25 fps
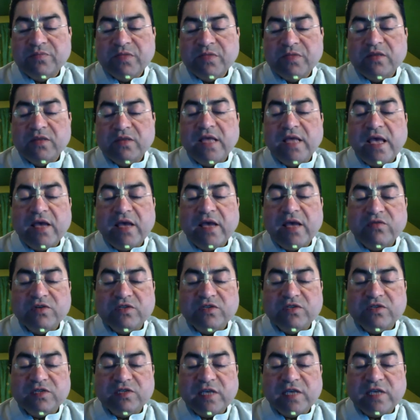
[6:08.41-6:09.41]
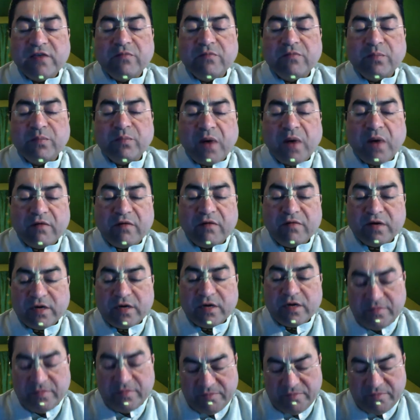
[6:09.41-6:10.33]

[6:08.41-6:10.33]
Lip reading: they receive power.